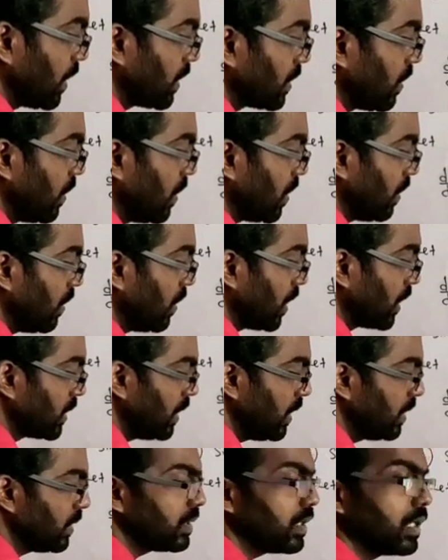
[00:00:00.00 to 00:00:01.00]
X square into
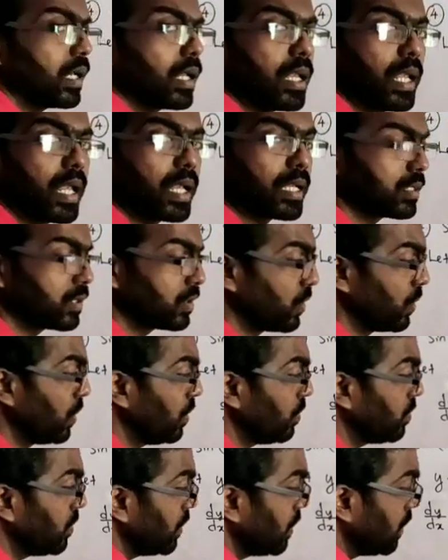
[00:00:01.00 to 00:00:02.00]
x is x
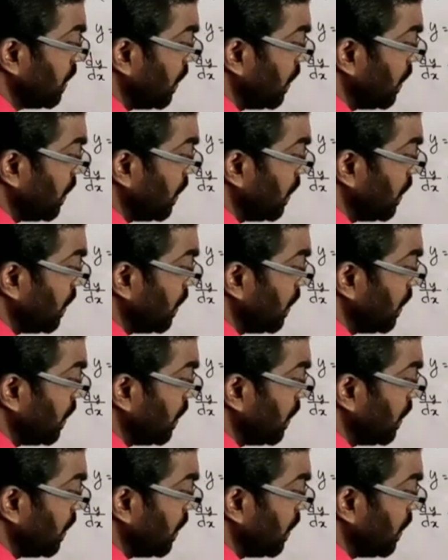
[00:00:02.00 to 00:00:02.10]
cube.